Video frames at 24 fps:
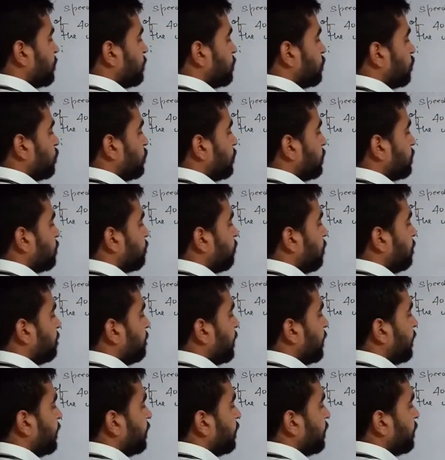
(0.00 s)
So this will
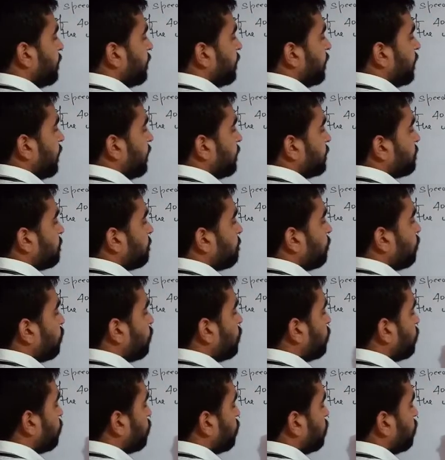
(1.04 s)
be S upon
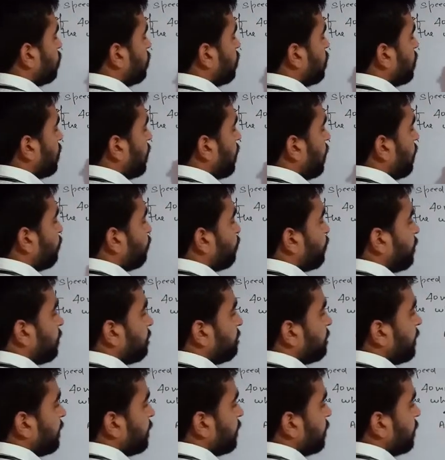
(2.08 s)
2. Half will be.